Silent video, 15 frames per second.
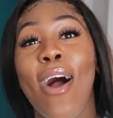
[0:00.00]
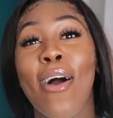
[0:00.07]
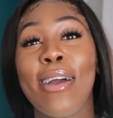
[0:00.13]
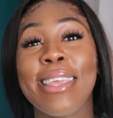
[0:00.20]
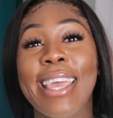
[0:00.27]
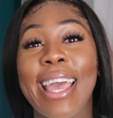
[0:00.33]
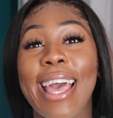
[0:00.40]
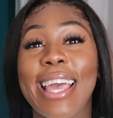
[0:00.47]
oh
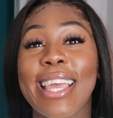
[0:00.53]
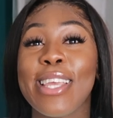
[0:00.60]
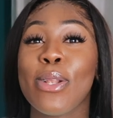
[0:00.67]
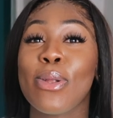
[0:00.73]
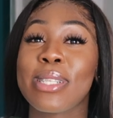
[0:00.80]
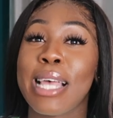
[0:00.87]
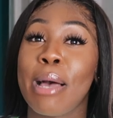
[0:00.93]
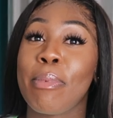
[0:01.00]
yeah, he
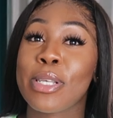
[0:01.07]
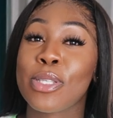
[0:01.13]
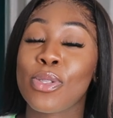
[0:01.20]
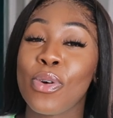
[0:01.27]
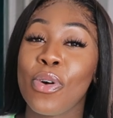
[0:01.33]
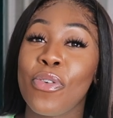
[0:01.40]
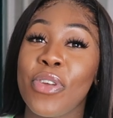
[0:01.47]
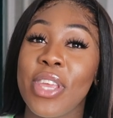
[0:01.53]
looked at my
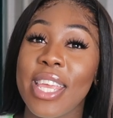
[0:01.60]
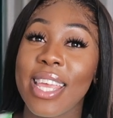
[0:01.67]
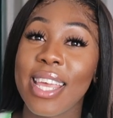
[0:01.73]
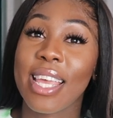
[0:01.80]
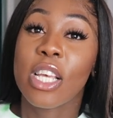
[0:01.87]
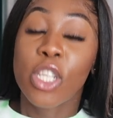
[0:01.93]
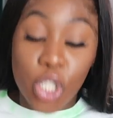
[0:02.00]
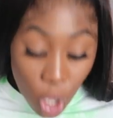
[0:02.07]

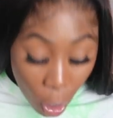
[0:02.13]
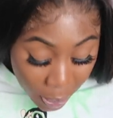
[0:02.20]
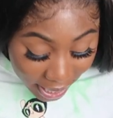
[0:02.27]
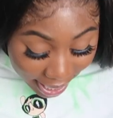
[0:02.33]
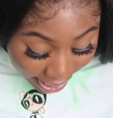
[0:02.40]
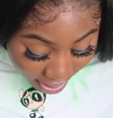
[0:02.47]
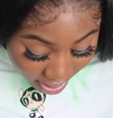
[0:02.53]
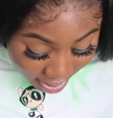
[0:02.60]
story. Stop
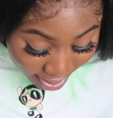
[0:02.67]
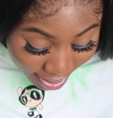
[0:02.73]
it.